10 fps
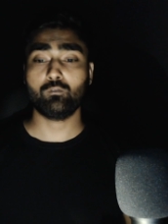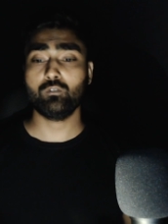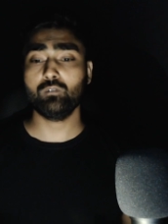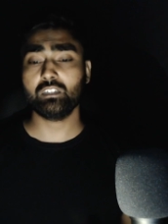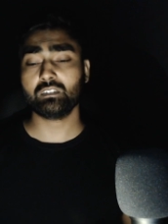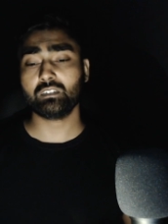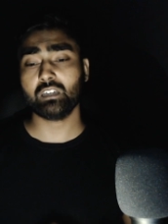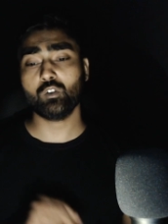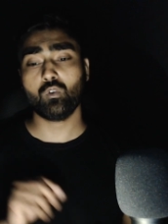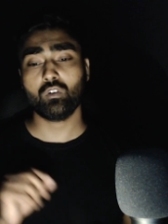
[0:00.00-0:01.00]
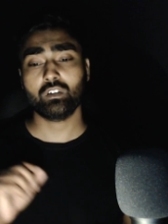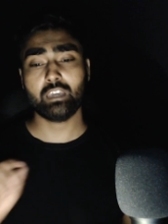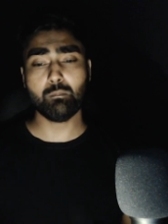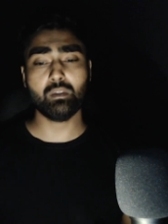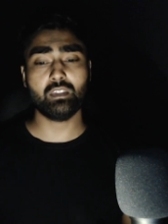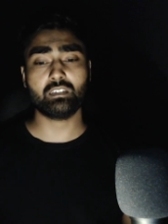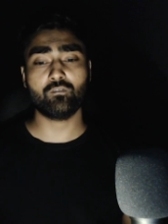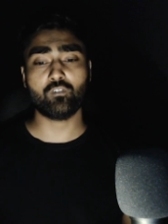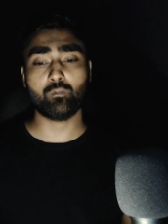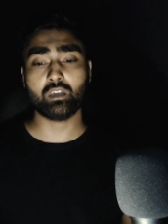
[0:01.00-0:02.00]
We will just say, you know, give me this
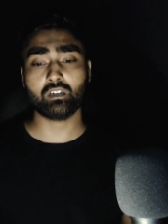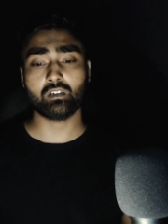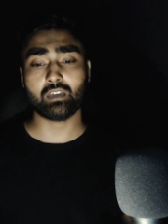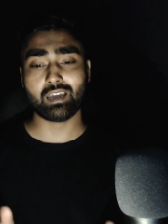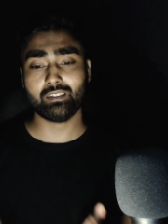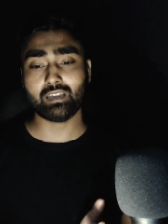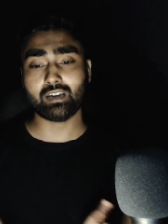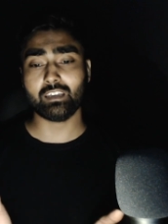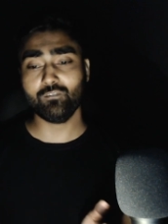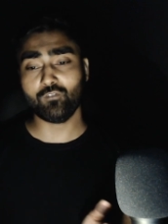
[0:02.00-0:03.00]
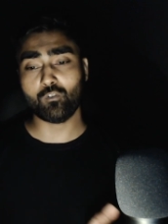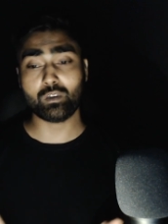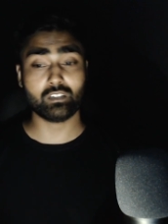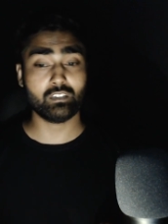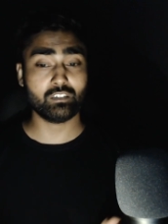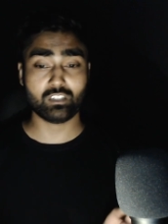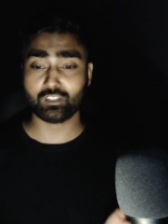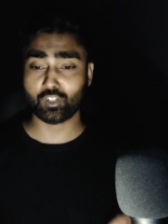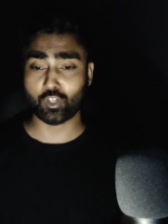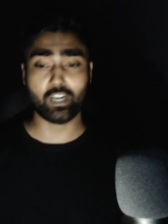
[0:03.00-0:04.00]
information and that information is
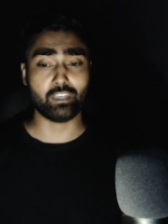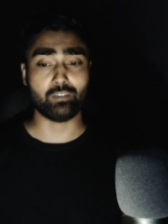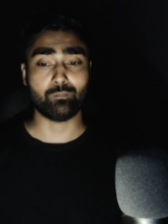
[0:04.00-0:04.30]
just ready,